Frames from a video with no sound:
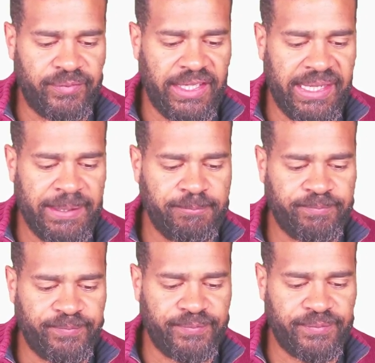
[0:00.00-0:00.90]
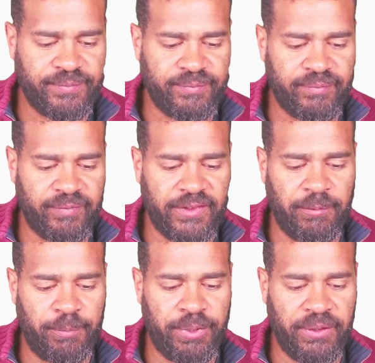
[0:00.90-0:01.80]
Yeah, and
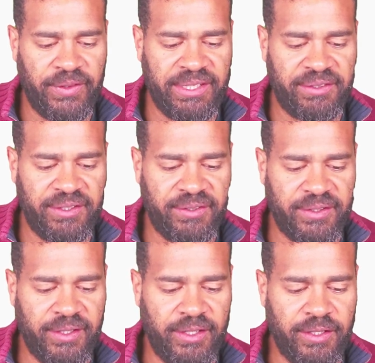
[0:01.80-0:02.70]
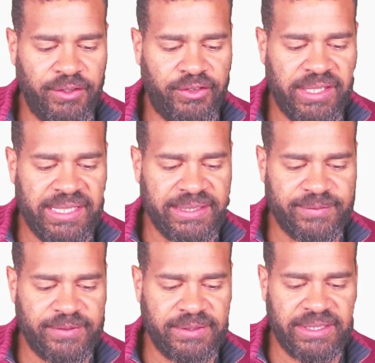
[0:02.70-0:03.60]
we'll put this as on track,
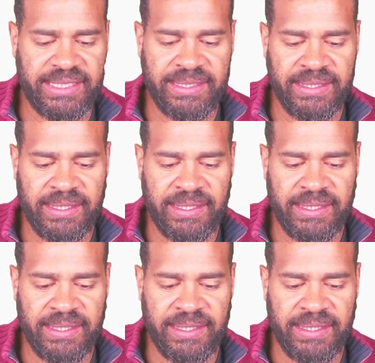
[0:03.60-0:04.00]
okay?